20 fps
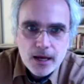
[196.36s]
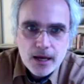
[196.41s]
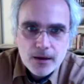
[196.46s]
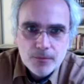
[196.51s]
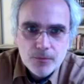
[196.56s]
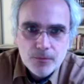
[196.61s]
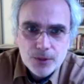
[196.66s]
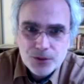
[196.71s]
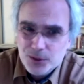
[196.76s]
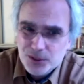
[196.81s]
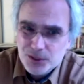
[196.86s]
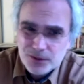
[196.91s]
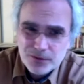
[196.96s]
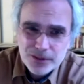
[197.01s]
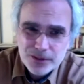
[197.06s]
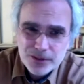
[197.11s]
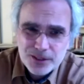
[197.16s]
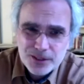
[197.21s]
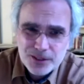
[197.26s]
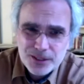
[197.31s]
Which was a
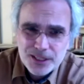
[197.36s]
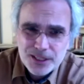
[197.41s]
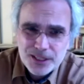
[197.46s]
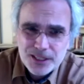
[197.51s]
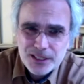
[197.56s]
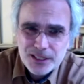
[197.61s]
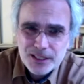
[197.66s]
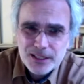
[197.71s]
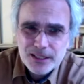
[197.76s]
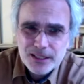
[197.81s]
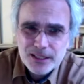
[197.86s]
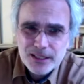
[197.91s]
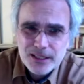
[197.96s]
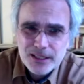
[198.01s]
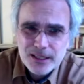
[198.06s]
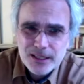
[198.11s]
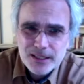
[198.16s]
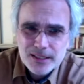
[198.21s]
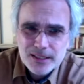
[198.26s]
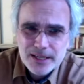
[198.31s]
very
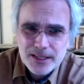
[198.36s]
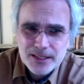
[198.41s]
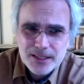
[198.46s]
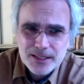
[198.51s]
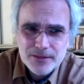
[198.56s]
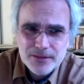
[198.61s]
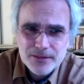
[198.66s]
tentative